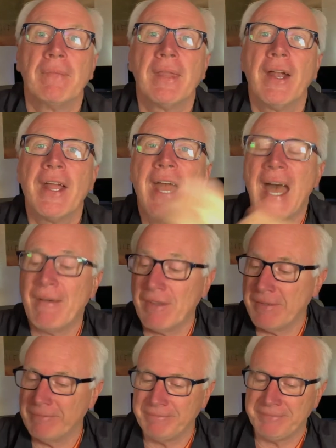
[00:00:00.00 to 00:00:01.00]
There you have
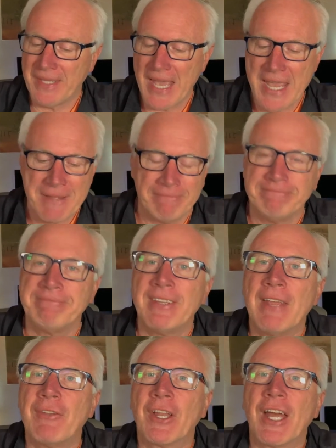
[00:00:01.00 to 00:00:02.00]
it. Hey,
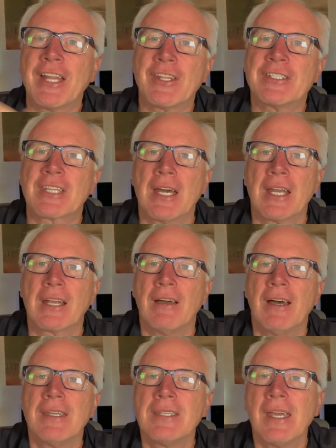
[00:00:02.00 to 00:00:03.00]
if you like this kind of
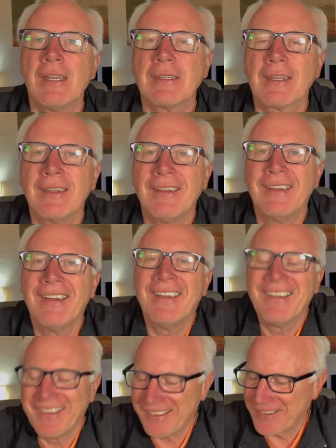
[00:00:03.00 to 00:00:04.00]
content,
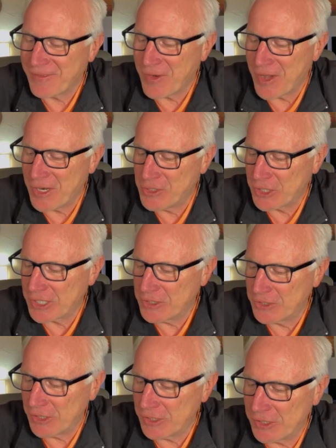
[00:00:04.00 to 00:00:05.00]
why don't you
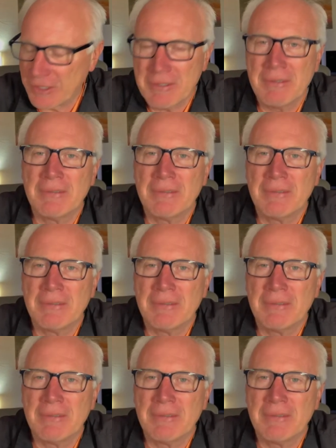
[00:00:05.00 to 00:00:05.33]
consider